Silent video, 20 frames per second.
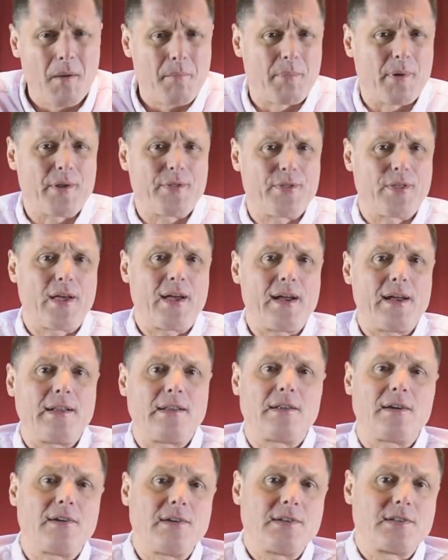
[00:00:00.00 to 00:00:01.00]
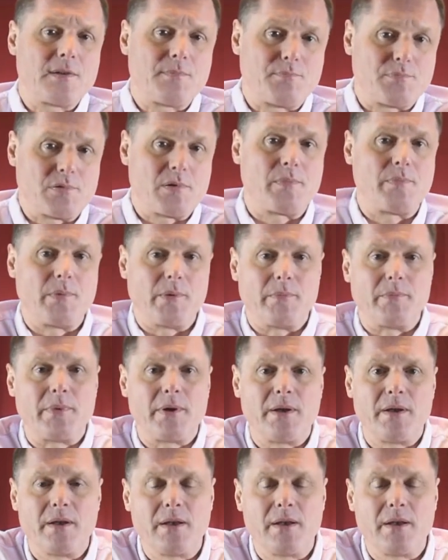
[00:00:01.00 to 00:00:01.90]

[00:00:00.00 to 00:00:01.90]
But there lies a problem.